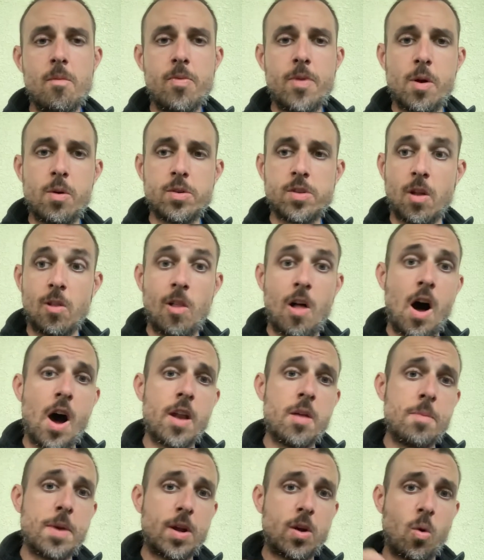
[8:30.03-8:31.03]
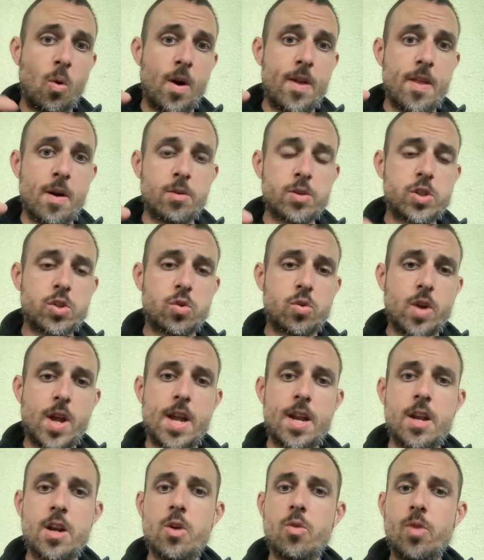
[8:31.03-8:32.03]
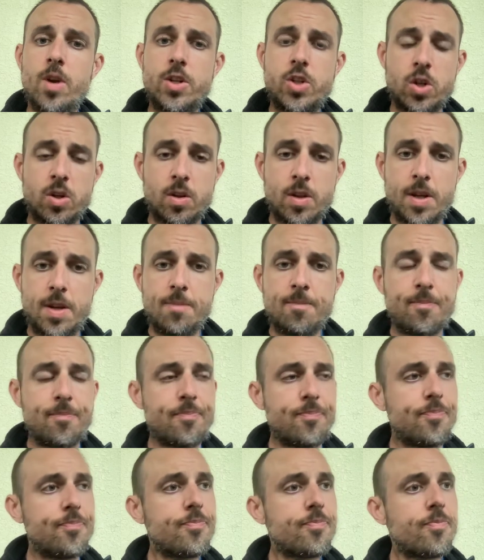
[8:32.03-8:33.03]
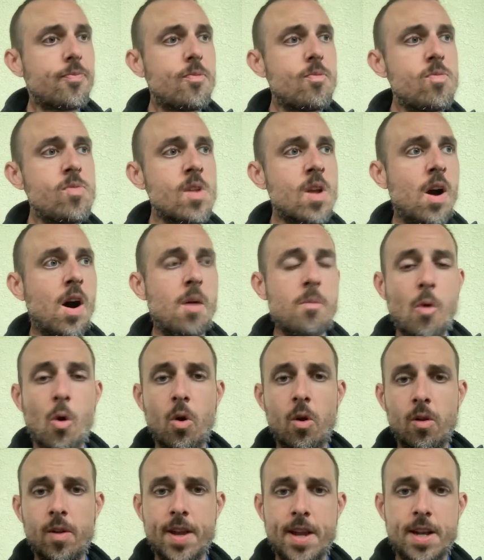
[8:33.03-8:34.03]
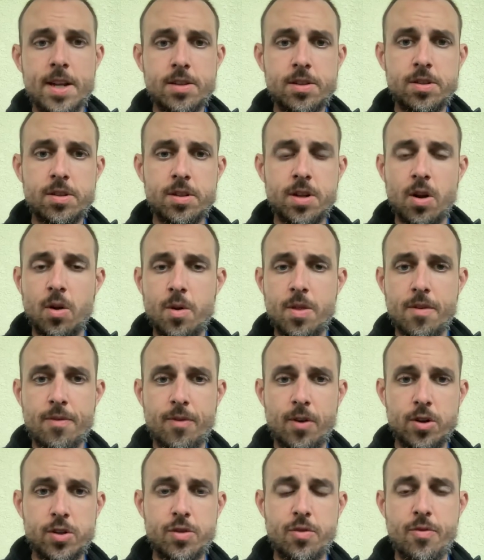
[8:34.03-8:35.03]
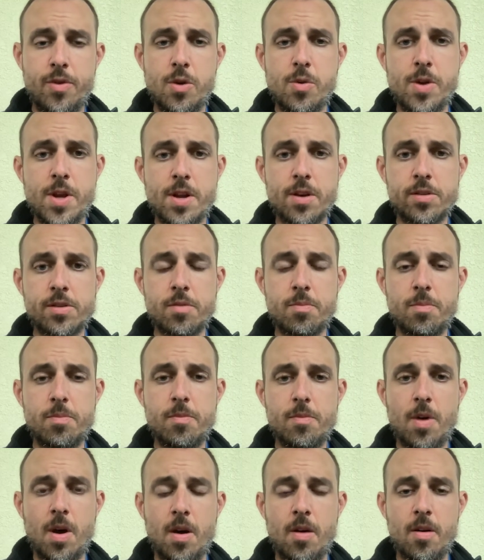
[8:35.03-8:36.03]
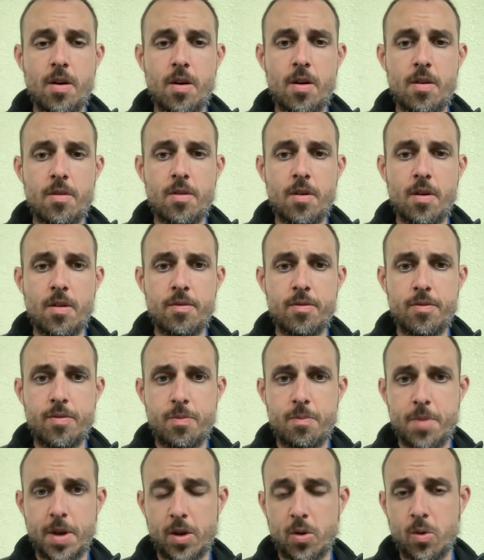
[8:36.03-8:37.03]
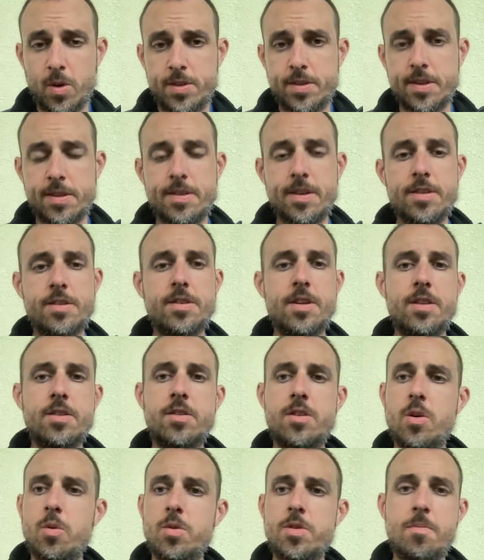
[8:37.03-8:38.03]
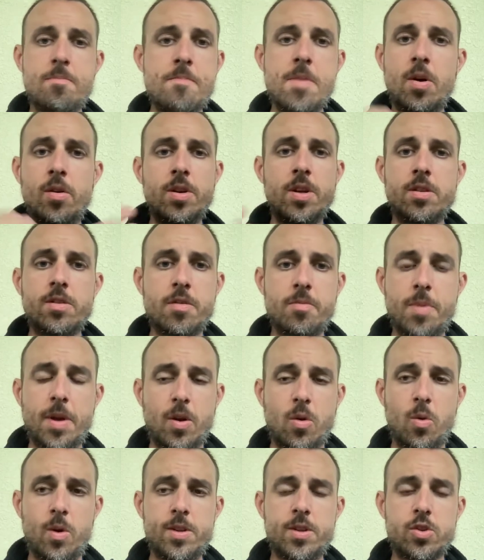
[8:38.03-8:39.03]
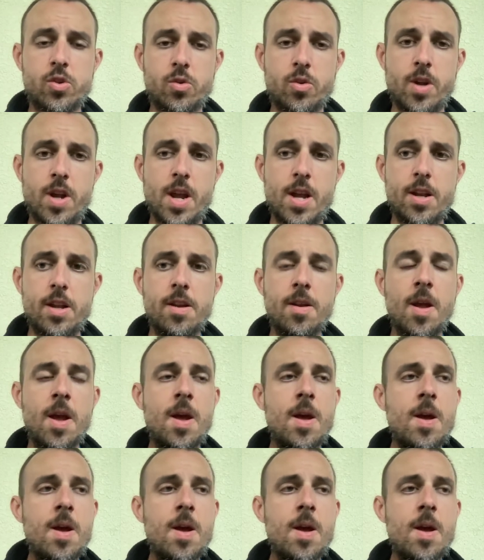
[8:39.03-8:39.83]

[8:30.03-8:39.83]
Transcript: there was a lot of Bitcoin that was created originally, early in its in the first few years of Bitcoin's existence. There was millions of Bitcoins created.